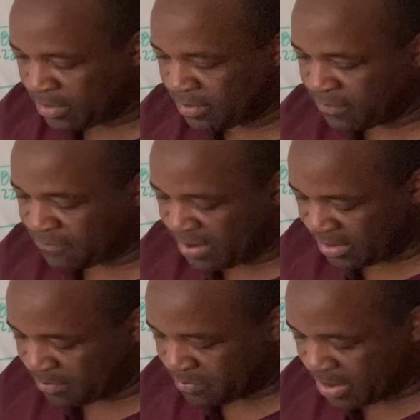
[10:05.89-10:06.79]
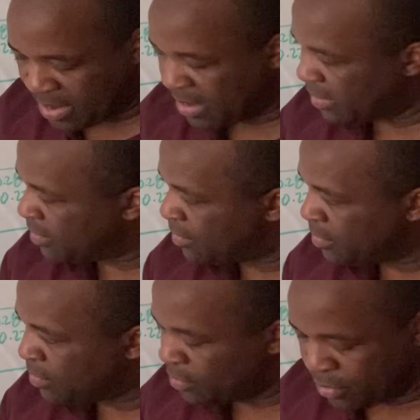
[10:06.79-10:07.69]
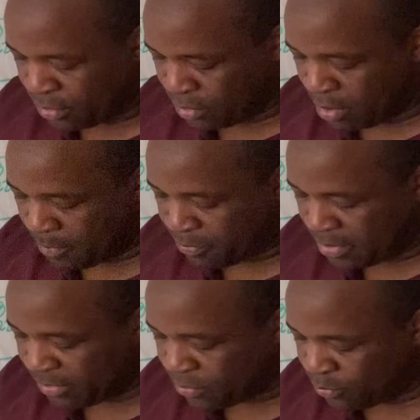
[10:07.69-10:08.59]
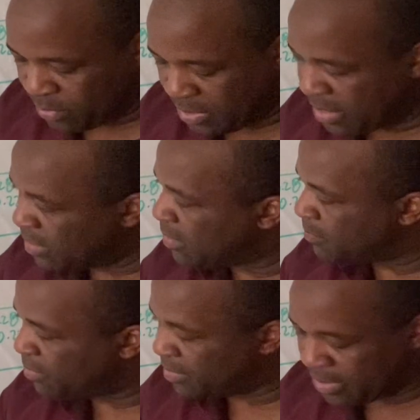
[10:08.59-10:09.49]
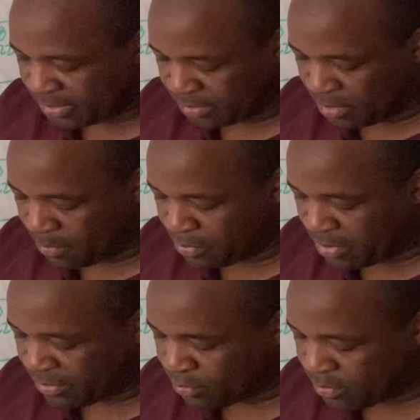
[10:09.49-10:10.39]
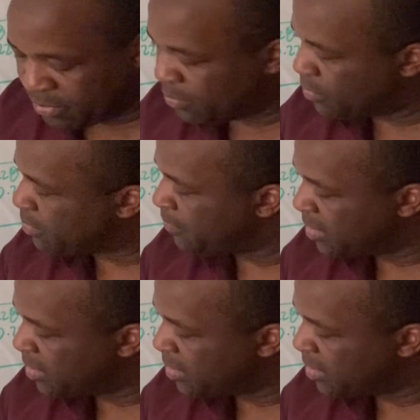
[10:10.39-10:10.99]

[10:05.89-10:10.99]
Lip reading: divided by 0.28 plus 0.22